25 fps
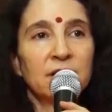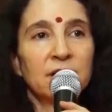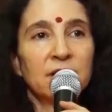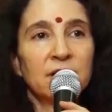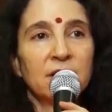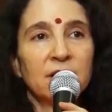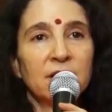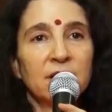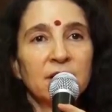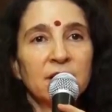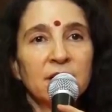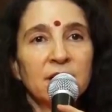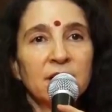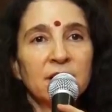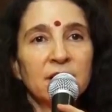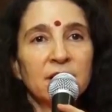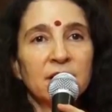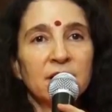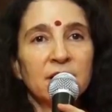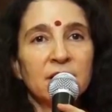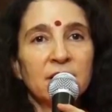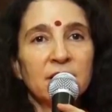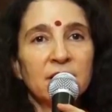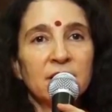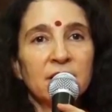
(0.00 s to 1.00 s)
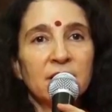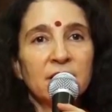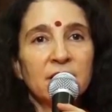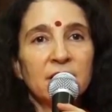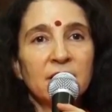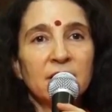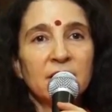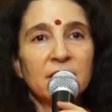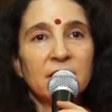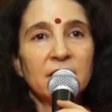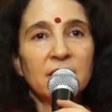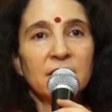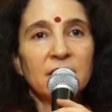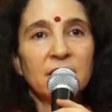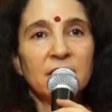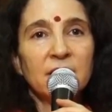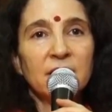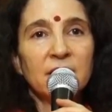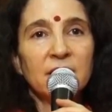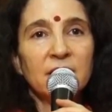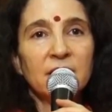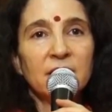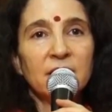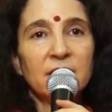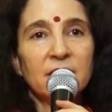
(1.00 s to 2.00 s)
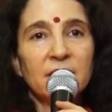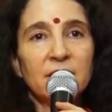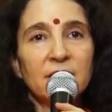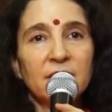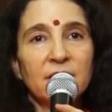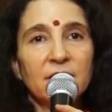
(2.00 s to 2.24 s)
Nothing is said.